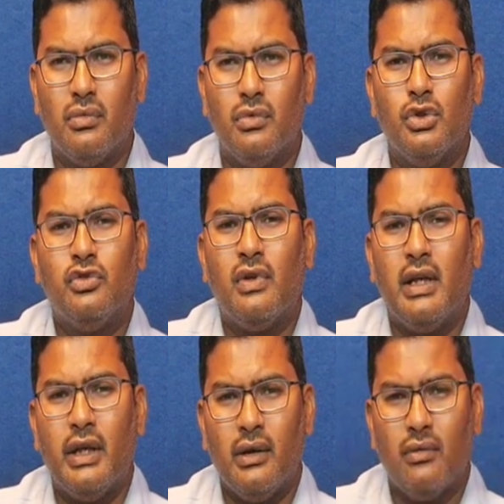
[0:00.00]

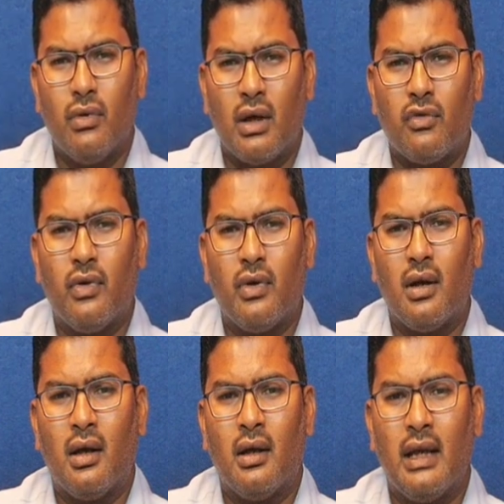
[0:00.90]
usually work
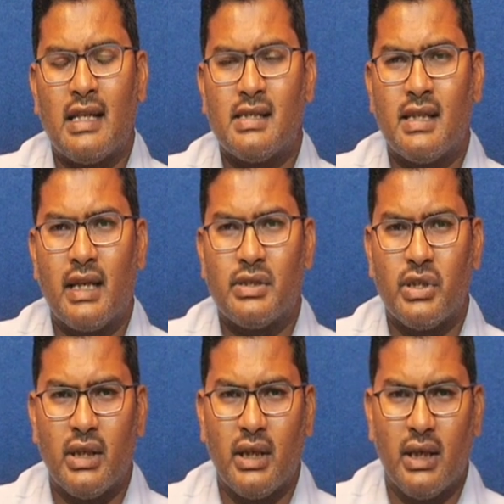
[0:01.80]
for Elastic
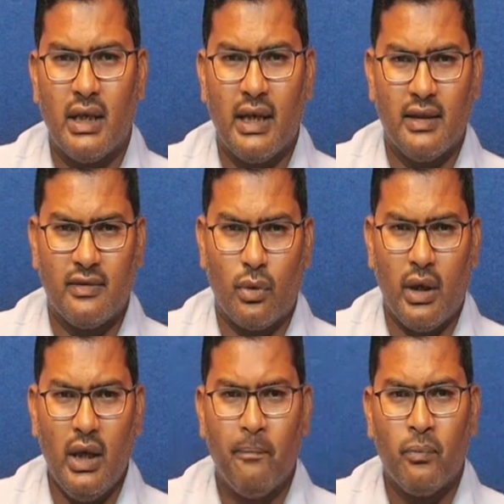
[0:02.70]
Cache Redis.
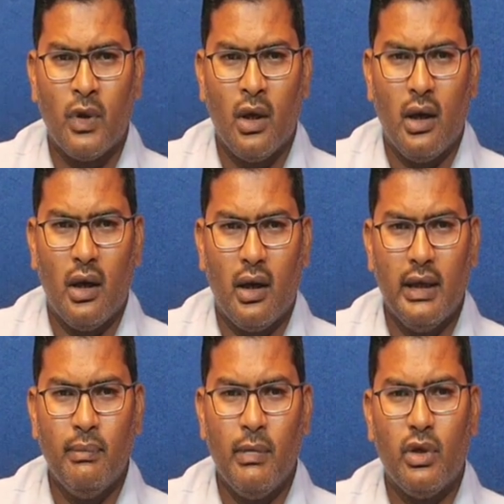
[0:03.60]
Okay,
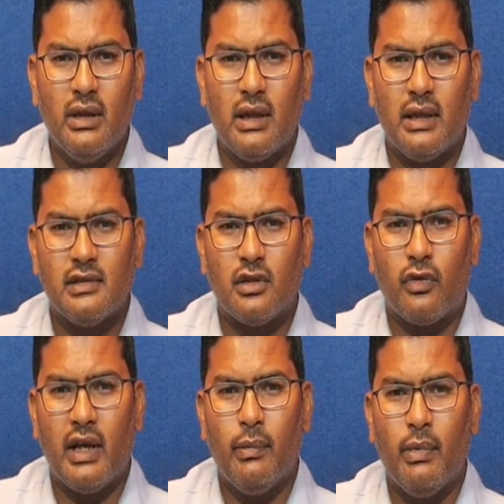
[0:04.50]
in memory, that is
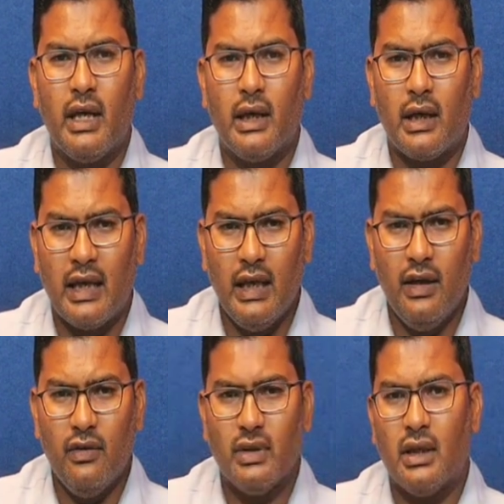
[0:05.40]
query by
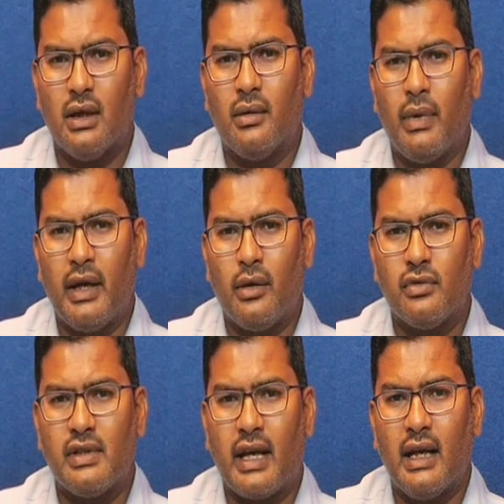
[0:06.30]
key with the
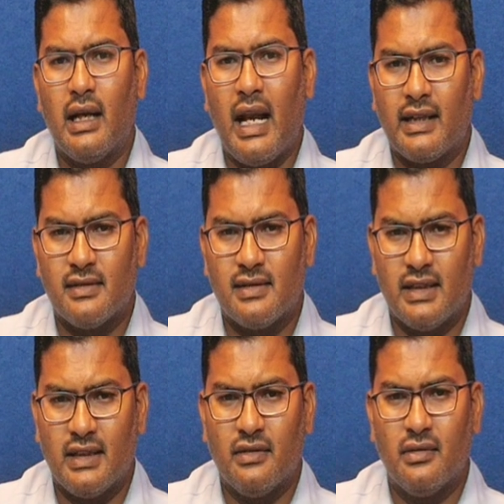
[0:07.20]
microsecond
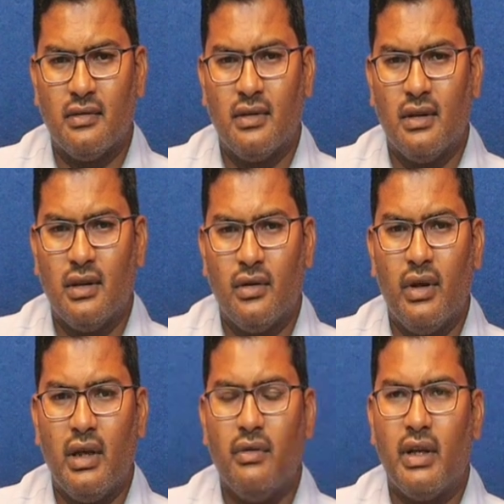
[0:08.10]
latency,
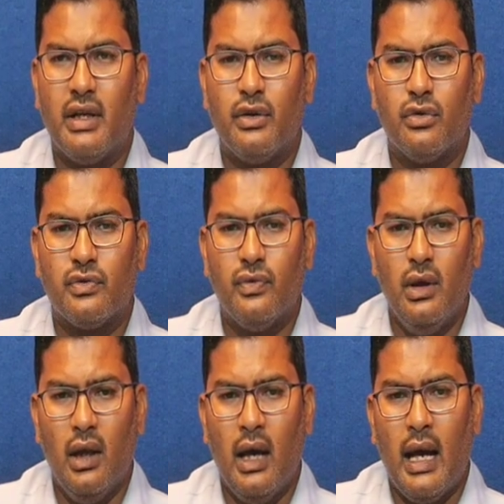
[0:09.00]
very
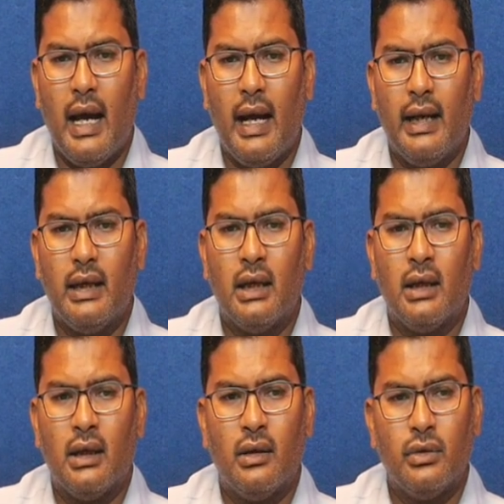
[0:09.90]
useful, and
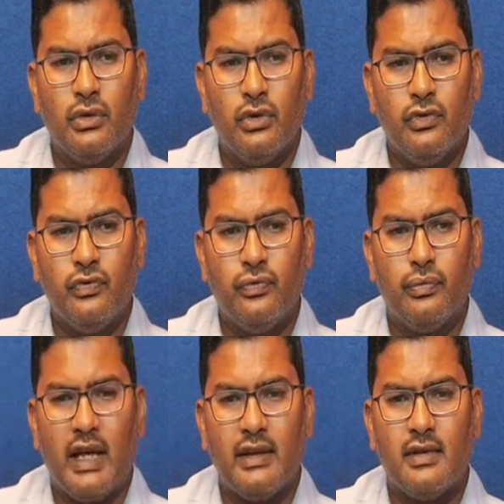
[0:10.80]
use
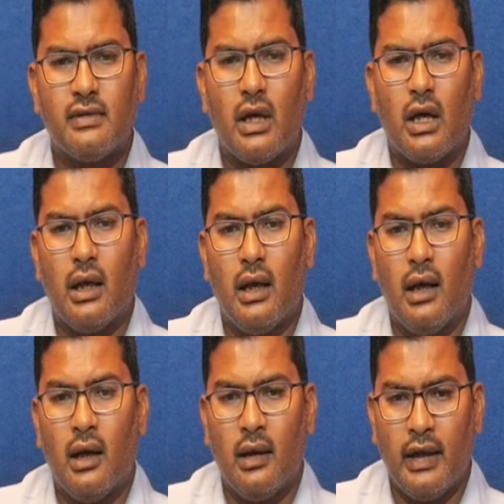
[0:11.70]
cases are
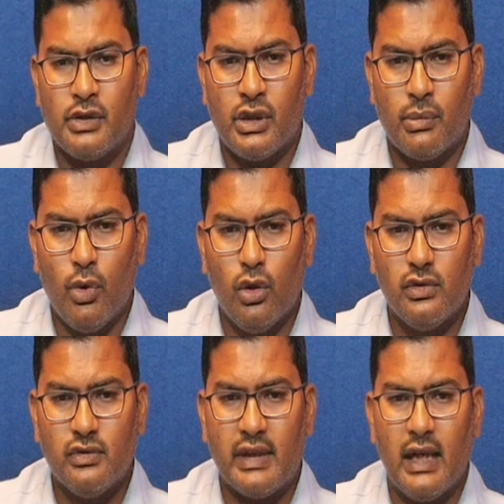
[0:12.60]
ledger
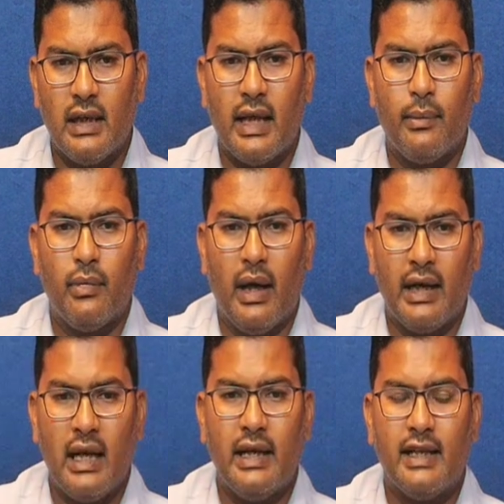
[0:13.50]
boards, real-time
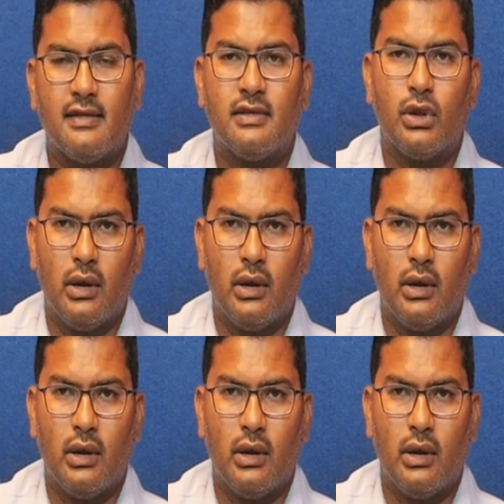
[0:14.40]
analytics